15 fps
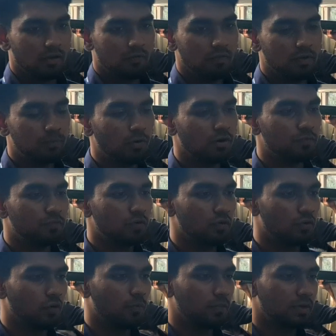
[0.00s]
We bought few
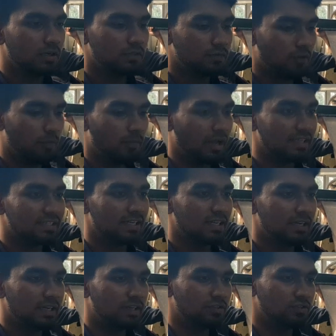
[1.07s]
components from Lazada
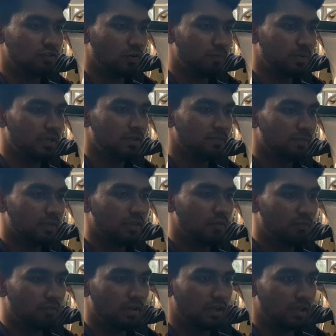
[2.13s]
and Shopee.
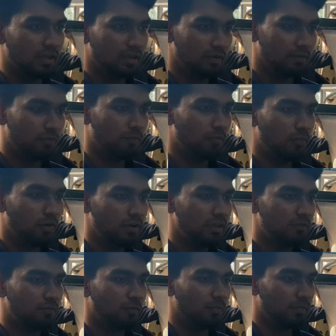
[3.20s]
We bought it
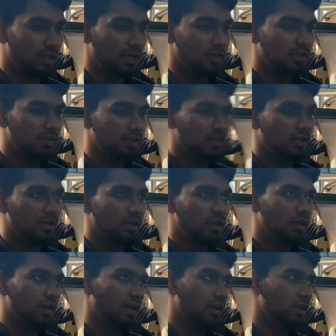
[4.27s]
from there,
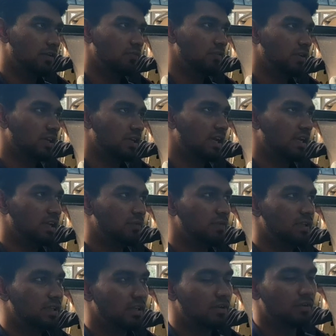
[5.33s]
and we get it
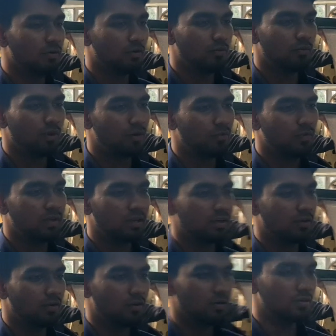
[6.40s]
within 1 week
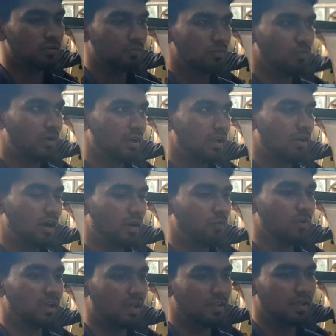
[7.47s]
or 1.5
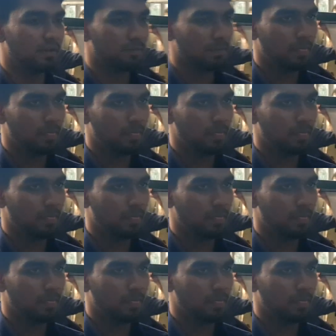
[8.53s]
weeks are there.